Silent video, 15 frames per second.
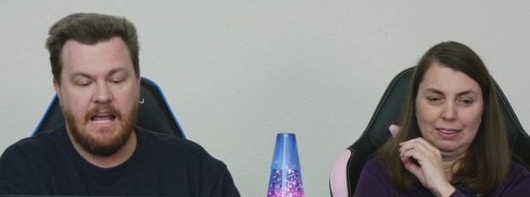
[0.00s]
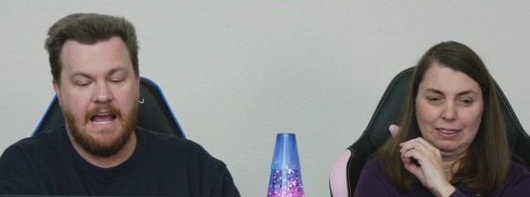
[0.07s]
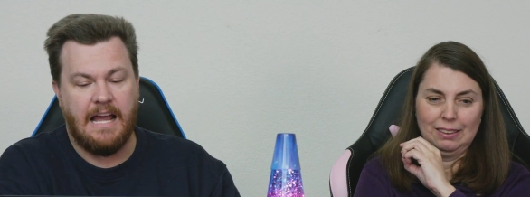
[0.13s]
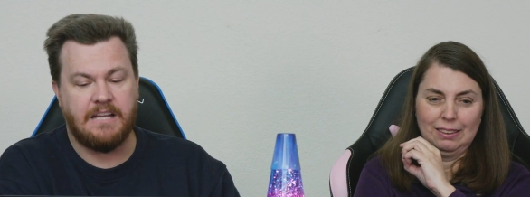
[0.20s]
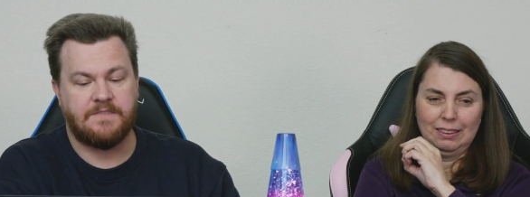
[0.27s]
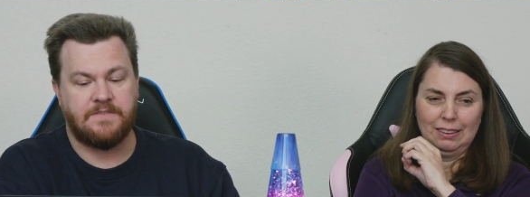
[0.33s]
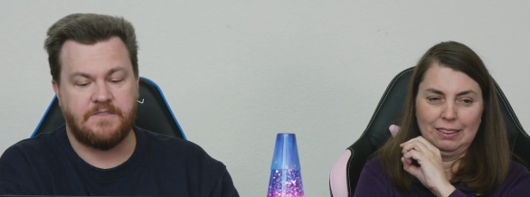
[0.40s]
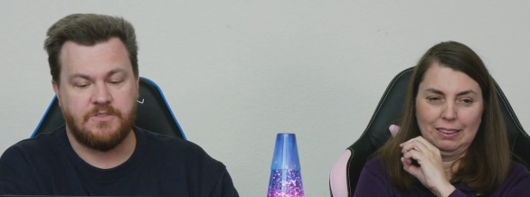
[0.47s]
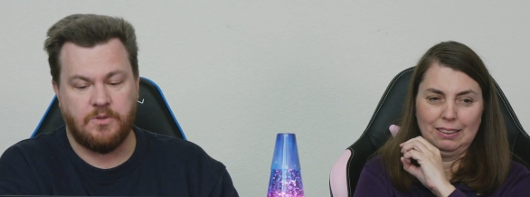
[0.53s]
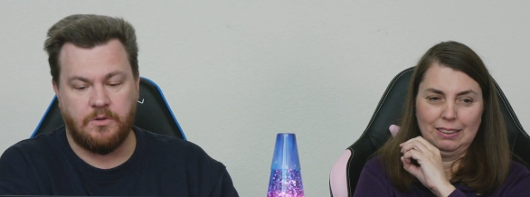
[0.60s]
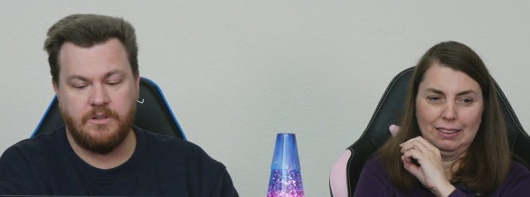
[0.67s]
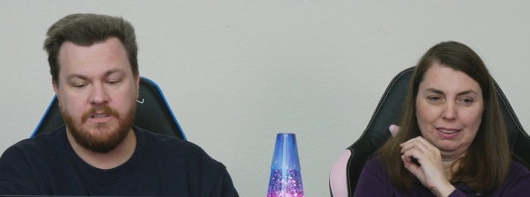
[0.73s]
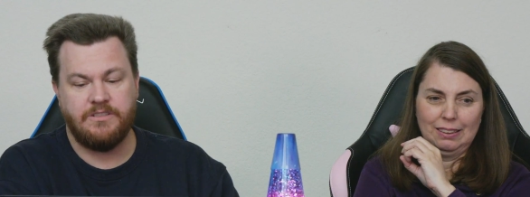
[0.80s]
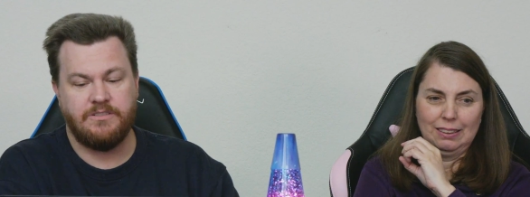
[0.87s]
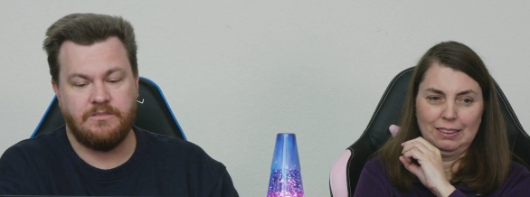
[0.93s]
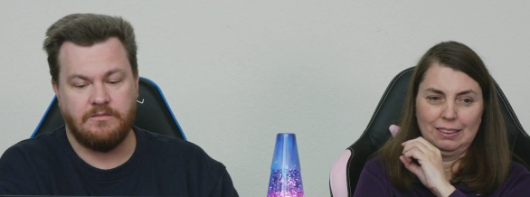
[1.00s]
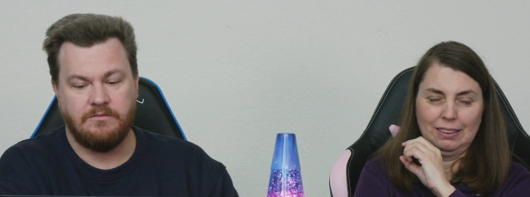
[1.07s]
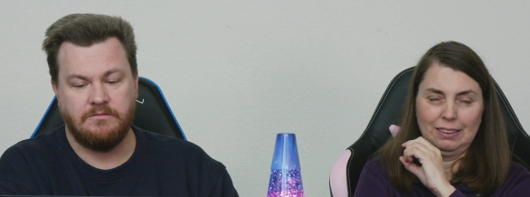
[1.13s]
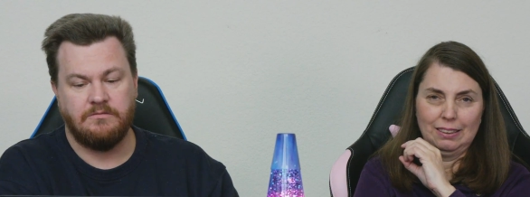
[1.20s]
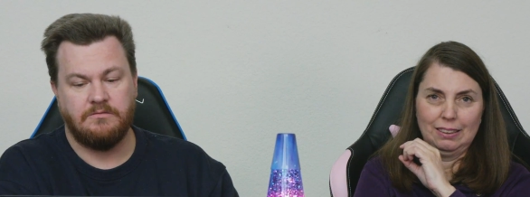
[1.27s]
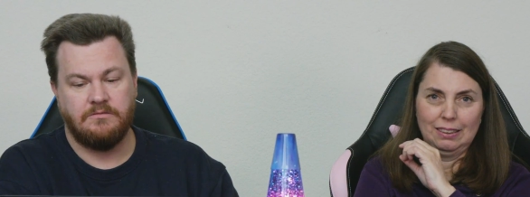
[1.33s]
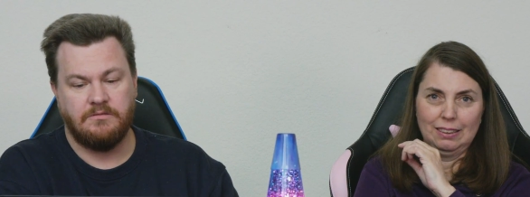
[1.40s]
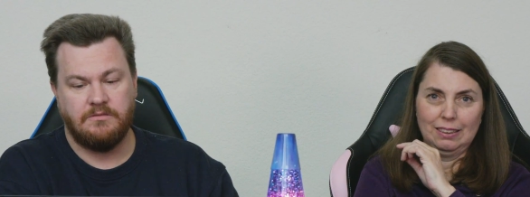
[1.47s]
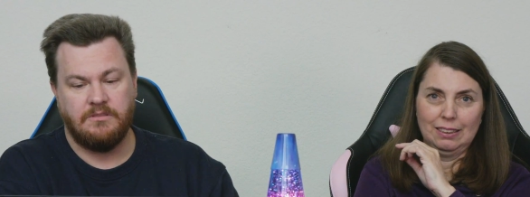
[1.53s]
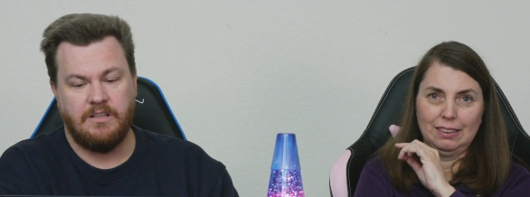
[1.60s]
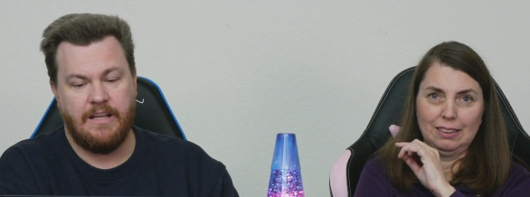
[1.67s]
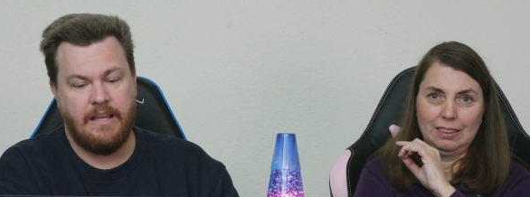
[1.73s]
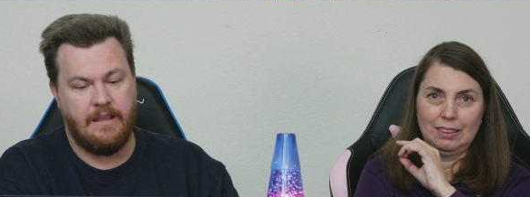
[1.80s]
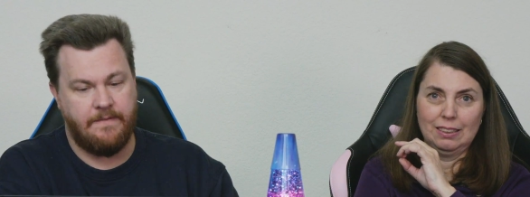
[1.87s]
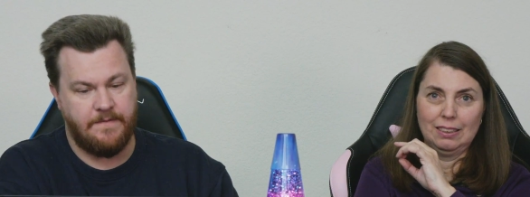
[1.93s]
Speaker 1: As for storage,
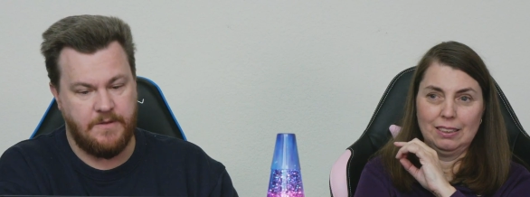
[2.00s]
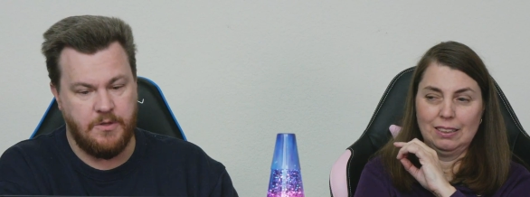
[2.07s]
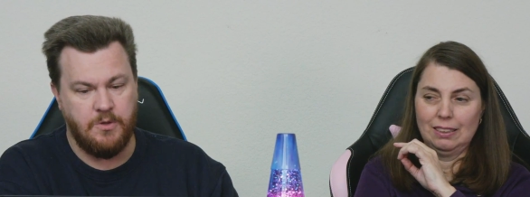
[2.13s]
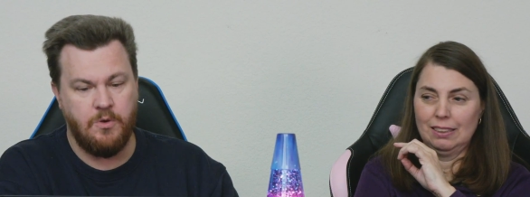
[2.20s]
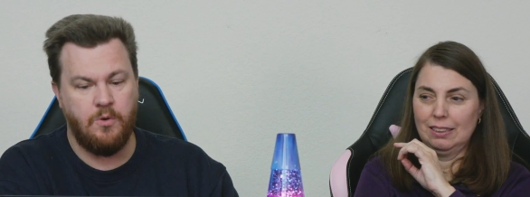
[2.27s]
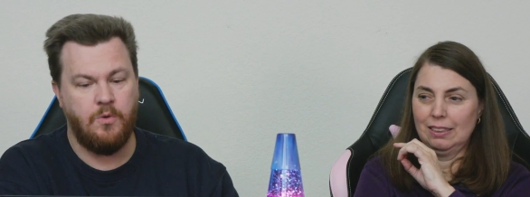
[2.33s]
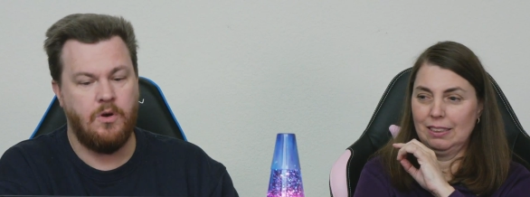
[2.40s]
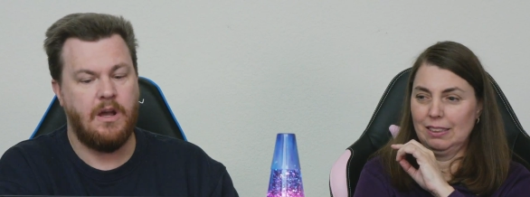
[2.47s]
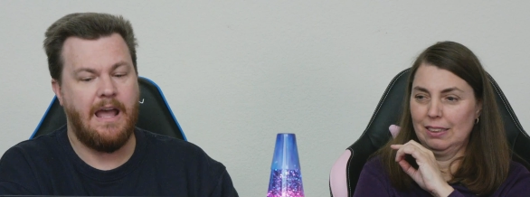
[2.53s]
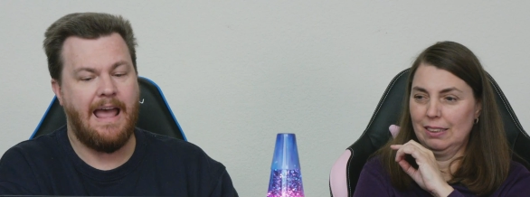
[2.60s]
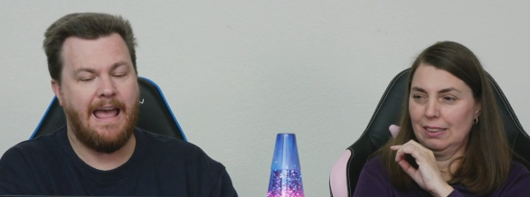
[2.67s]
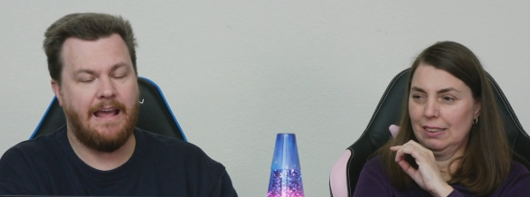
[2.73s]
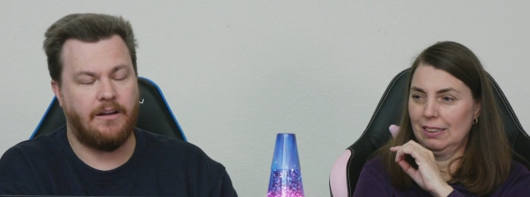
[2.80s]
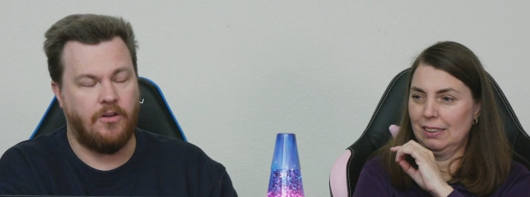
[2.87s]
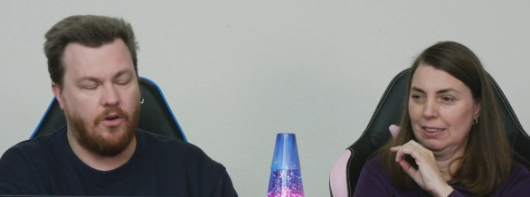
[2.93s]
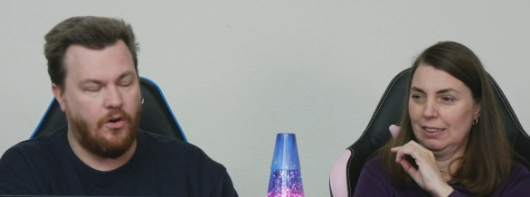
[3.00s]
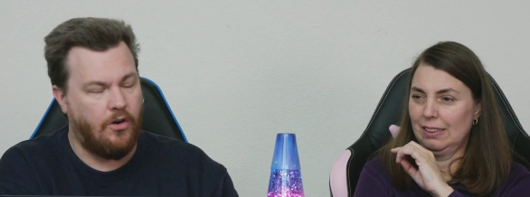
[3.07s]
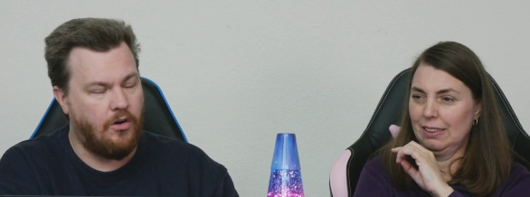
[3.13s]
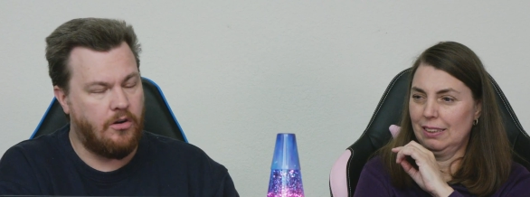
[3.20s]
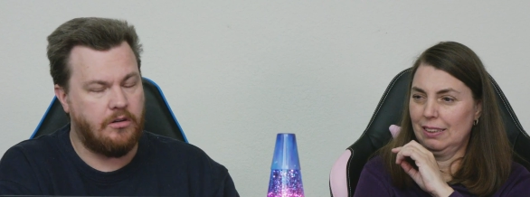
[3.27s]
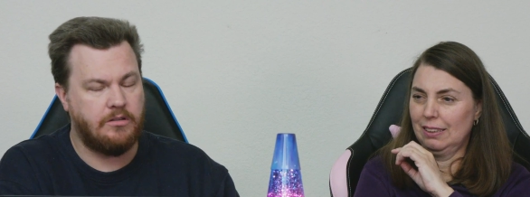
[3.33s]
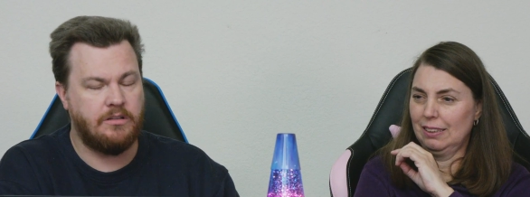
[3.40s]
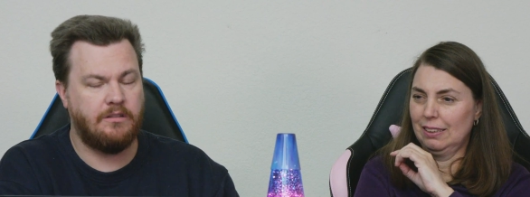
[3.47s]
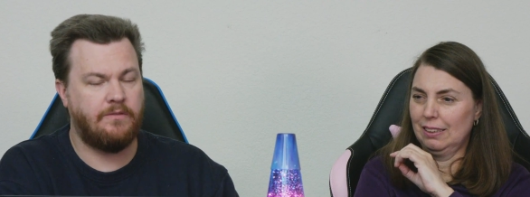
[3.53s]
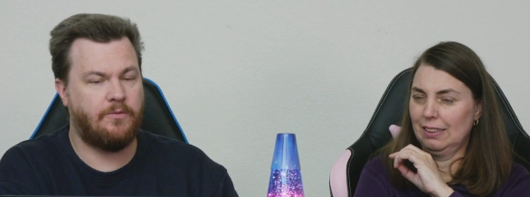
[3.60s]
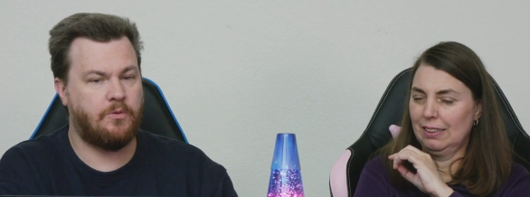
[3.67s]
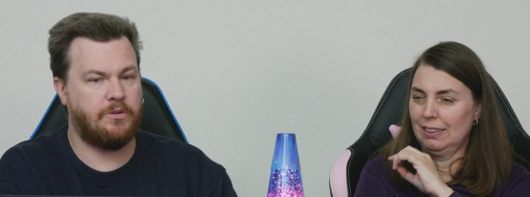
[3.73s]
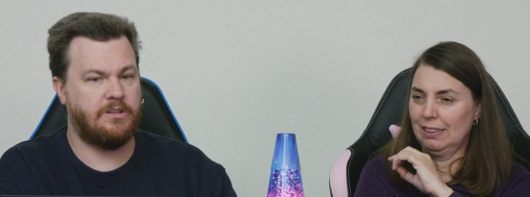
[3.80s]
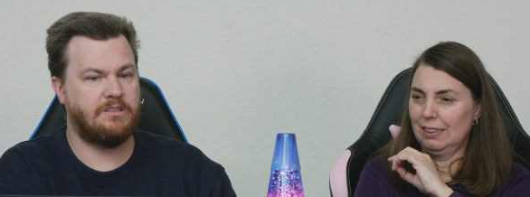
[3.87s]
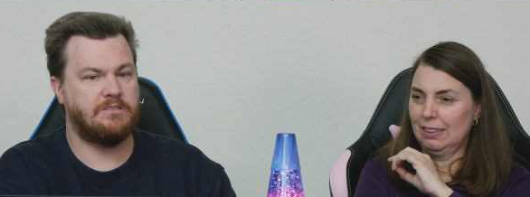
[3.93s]
if you at all can
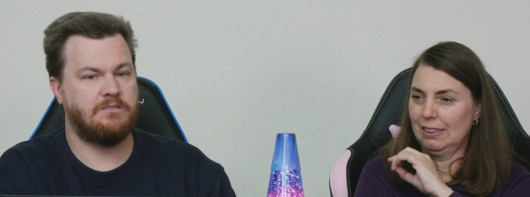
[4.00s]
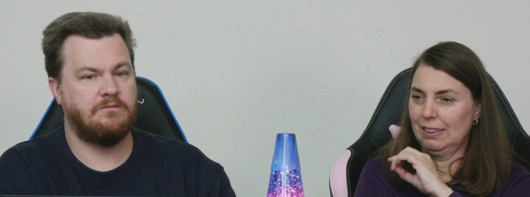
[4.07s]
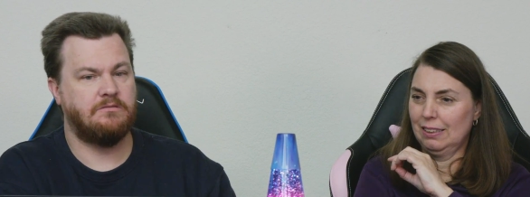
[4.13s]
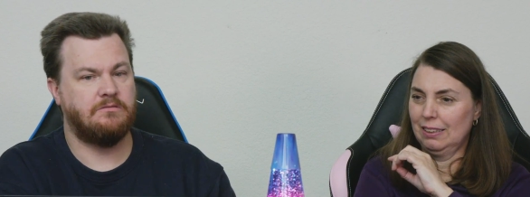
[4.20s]
afford it,